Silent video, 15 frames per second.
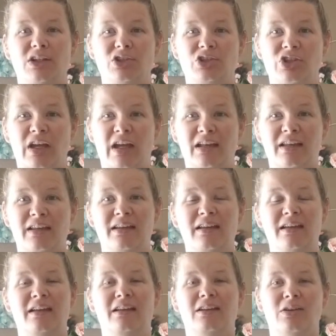check
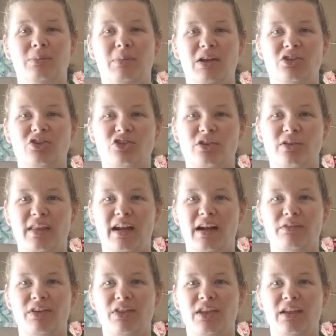to make sure that
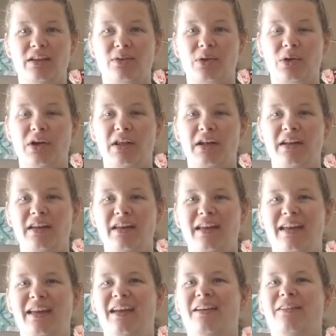everything is good,
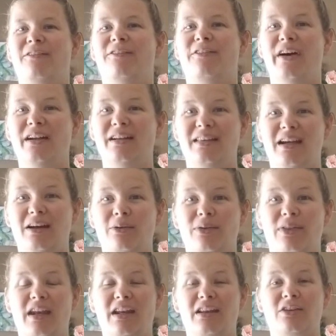finds out
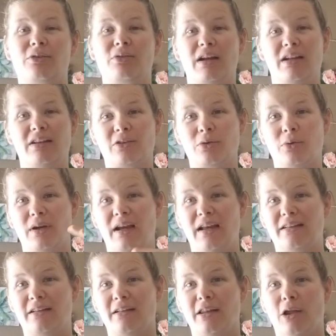that his credit score
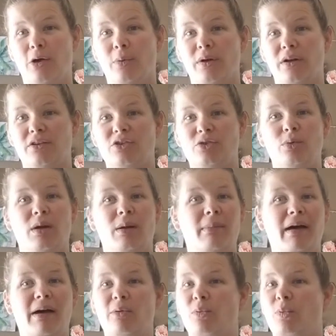has lowered to an amount